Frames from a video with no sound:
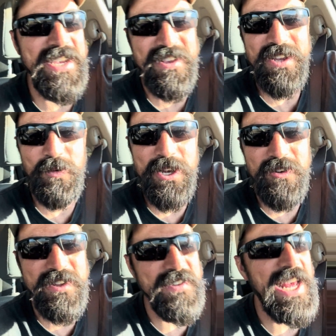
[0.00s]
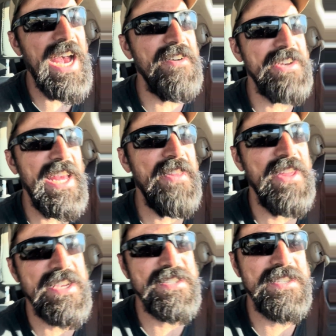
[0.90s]
Like, we don't even have an
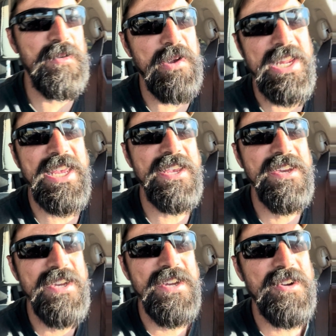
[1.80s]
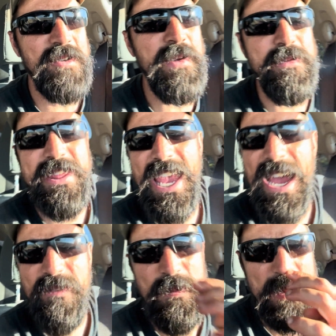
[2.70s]
ethics committee, or maybe they
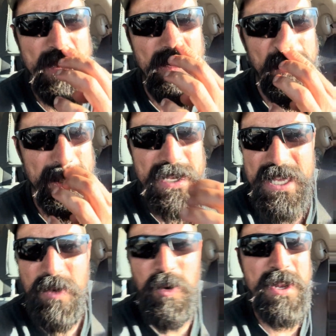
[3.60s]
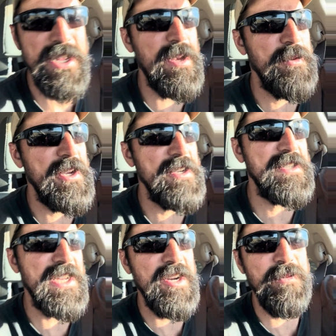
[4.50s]
finally get one a couple years
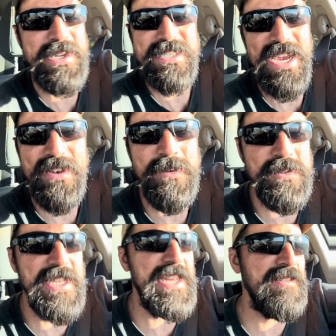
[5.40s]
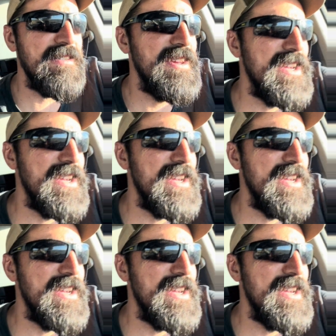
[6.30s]
ago, but it's got no teeth.